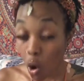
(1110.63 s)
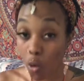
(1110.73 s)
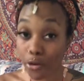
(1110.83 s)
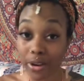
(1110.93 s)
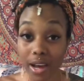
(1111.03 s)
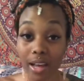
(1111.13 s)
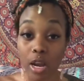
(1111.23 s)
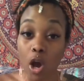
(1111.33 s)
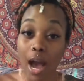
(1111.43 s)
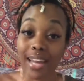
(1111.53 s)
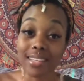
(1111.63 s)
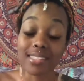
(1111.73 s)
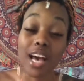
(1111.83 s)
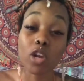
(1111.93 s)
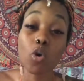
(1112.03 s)
or not. I
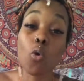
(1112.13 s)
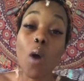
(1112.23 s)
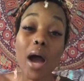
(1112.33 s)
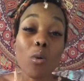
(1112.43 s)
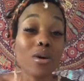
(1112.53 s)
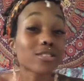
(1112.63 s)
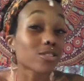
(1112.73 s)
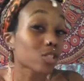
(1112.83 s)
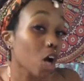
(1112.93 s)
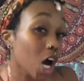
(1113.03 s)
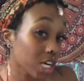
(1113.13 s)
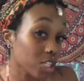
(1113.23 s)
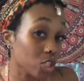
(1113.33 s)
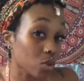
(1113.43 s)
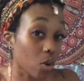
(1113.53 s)
decide who I want to talk
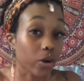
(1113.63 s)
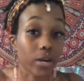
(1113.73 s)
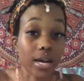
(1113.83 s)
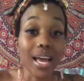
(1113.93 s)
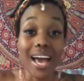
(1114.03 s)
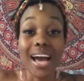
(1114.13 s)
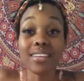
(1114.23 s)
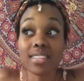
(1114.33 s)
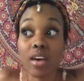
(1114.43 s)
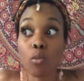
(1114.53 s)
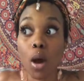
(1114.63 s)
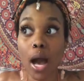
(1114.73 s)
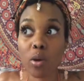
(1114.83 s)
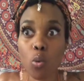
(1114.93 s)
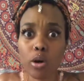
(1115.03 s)
to or not. I decide what
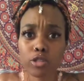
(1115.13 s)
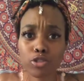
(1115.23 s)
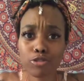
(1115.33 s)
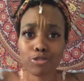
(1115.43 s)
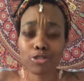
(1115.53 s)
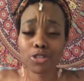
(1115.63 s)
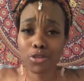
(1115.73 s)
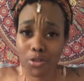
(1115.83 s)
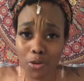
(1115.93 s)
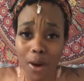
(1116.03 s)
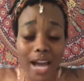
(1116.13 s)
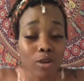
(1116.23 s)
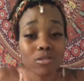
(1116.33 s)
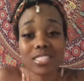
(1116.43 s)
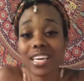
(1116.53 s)
I want to do. I
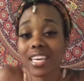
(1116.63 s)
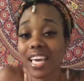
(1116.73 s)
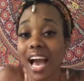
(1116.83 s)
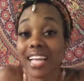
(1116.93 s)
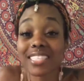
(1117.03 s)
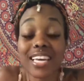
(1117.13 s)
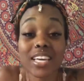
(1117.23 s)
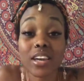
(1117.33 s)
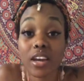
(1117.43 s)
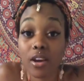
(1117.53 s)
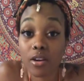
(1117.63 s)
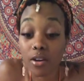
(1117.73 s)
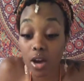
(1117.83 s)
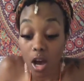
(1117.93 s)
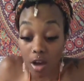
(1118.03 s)
take care
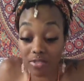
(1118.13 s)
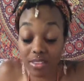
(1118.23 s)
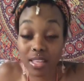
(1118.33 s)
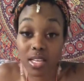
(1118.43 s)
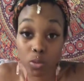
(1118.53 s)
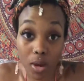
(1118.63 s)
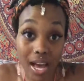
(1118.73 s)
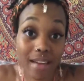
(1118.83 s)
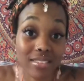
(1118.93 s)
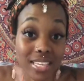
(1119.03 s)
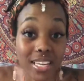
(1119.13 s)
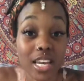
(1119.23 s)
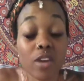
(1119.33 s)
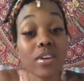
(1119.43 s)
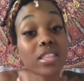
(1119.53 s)
of the things what I have to take
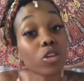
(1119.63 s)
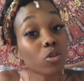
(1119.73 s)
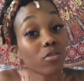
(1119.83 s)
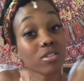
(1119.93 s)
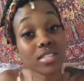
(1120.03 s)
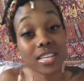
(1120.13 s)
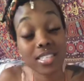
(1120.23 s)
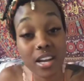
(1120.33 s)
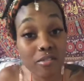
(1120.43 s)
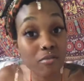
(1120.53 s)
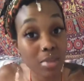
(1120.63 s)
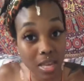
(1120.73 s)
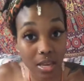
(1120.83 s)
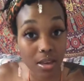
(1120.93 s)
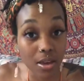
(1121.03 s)
care of, and the universe takes care of
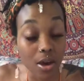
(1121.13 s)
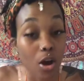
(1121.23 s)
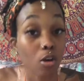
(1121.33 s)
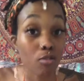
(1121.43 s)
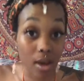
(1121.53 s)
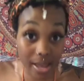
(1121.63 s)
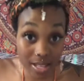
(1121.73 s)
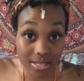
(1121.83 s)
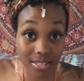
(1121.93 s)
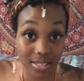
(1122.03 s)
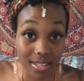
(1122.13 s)
me. All right?